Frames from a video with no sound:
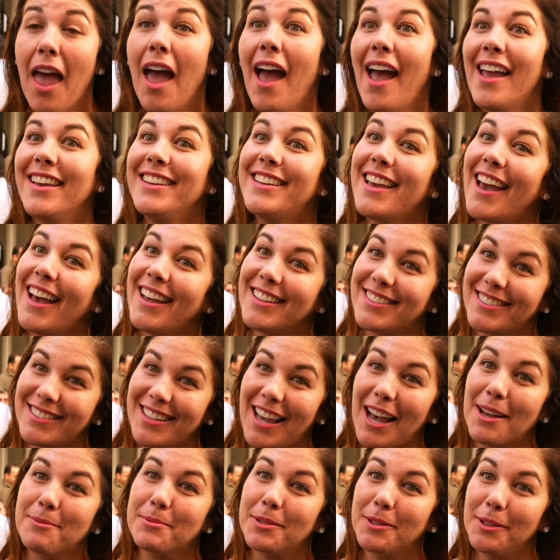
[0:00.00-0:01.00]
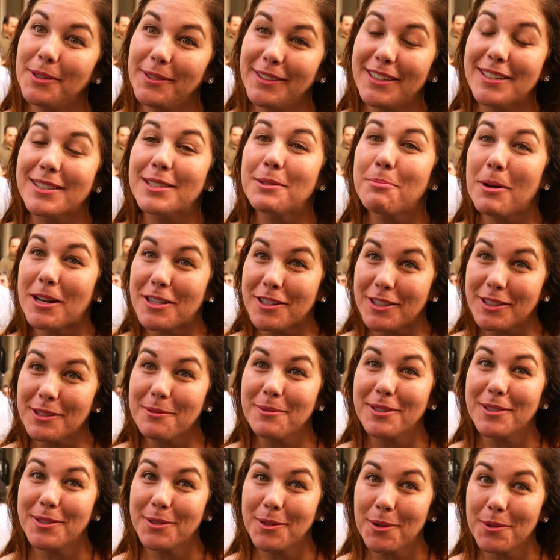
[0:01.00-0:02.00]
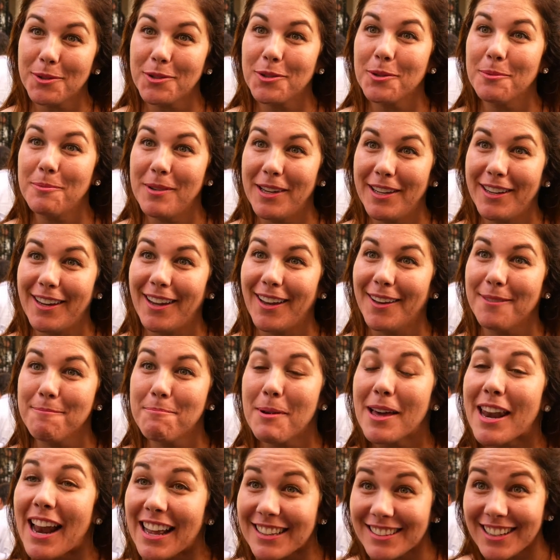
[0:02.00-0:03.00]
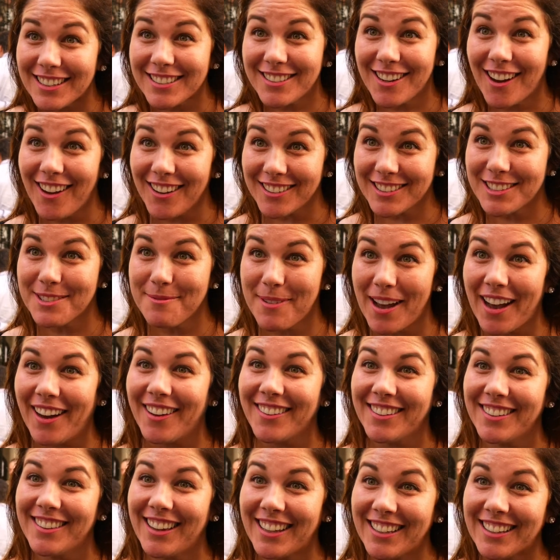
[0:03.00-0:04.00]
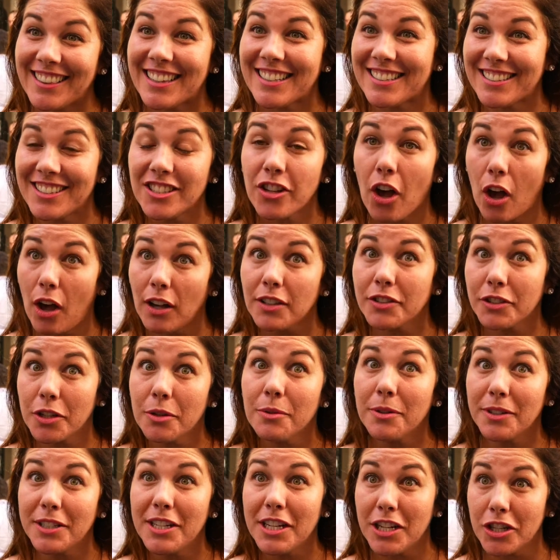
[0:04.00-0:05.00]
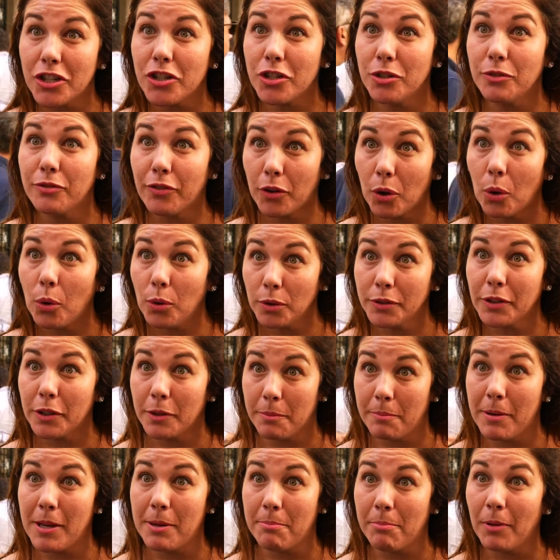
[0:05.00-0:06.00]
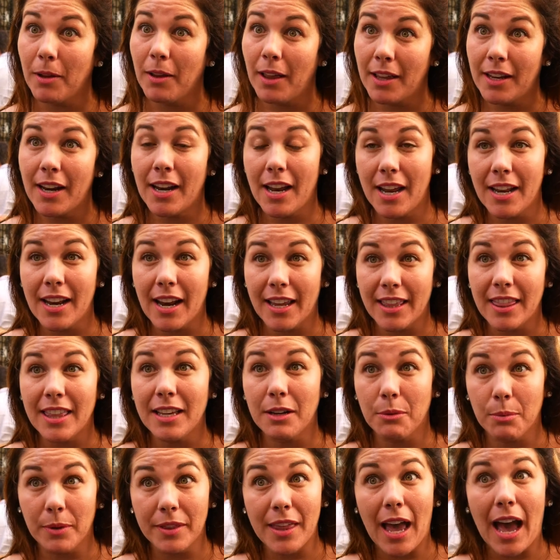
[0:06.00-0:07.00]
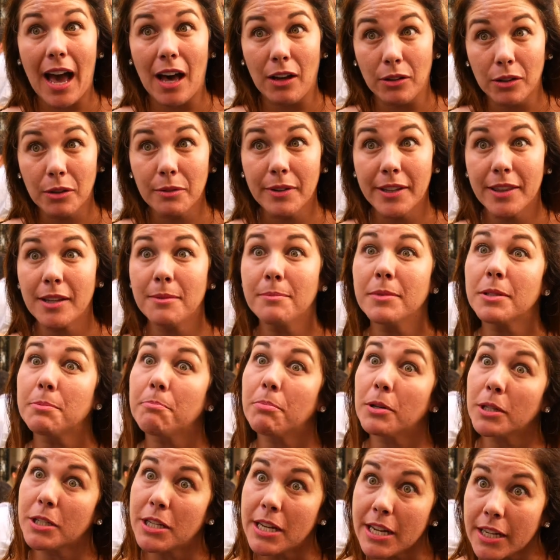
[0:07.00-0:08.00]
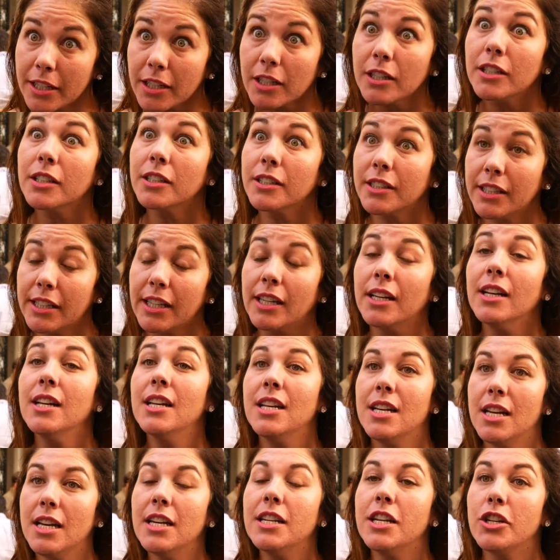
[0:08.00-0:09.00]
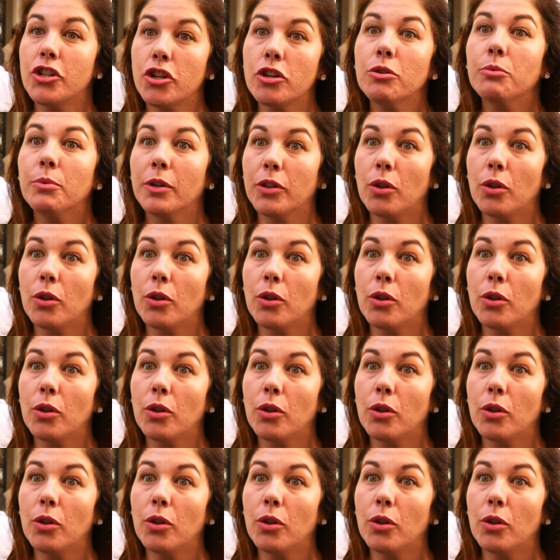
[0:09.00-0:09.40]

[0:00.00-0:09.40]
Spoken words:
Yes, absolutely, especially with social media. But as I talked about, like, this is also an issue for older people. And I think with algorithms, particularly an issue with